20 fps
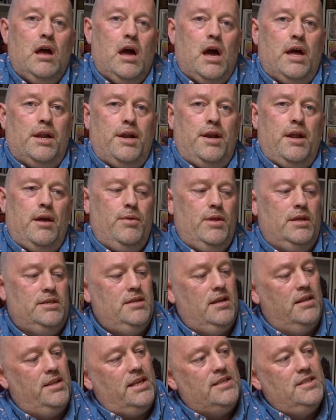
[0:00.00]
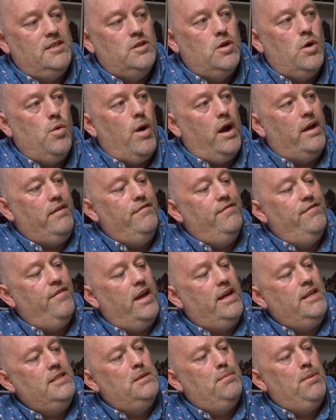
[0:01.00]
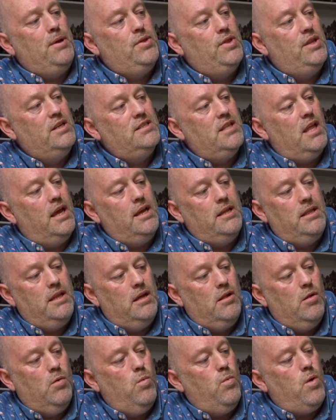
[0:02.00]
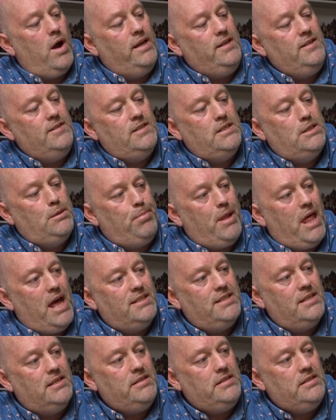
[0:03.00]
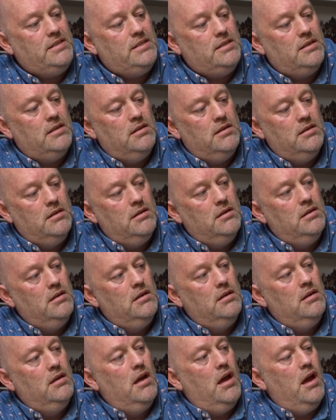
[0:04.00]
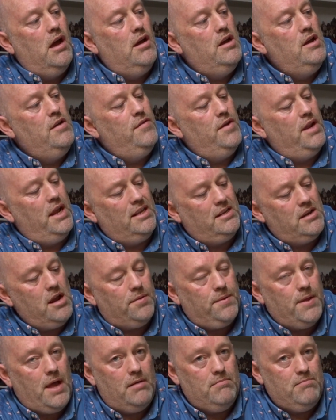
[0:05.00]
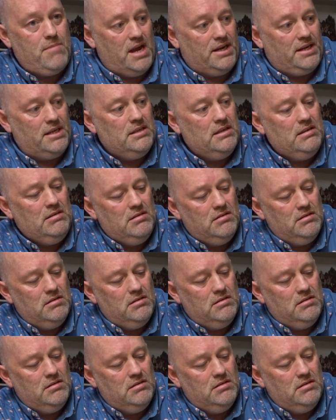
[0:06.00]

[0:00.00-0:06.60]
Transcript: And I know this, this is quite faint, but there's like little white splatters over it, not that many.